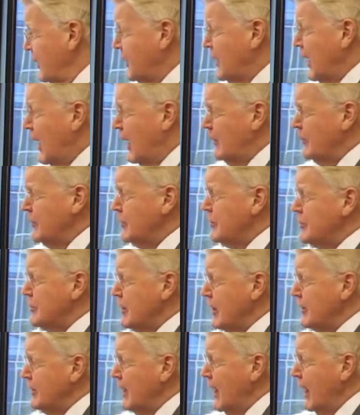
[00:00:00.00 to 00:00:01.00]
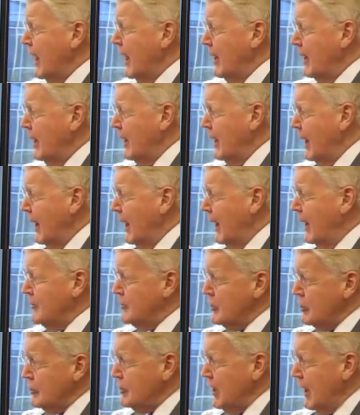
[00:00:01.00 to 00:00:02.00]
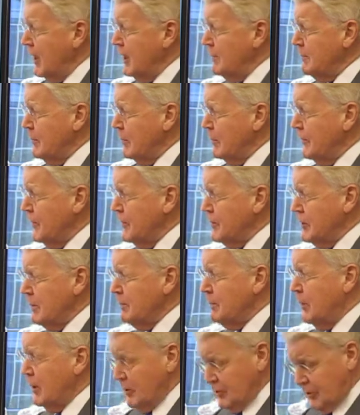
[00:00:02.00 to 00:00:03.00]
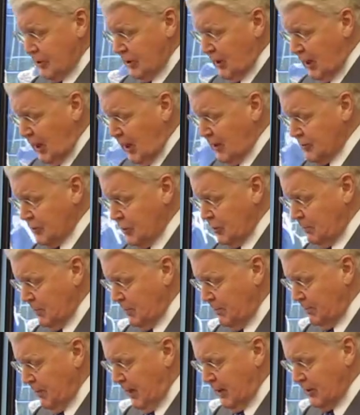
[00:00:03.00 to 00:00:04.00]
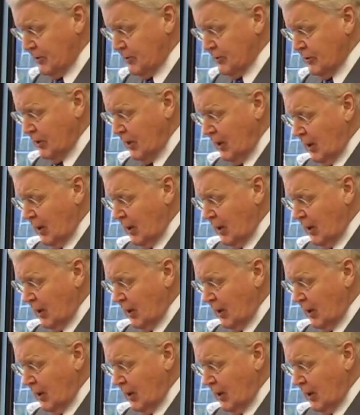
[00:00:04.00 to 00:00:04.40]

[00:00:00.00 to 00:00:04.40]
doubts that sustainable fishing policy has to be based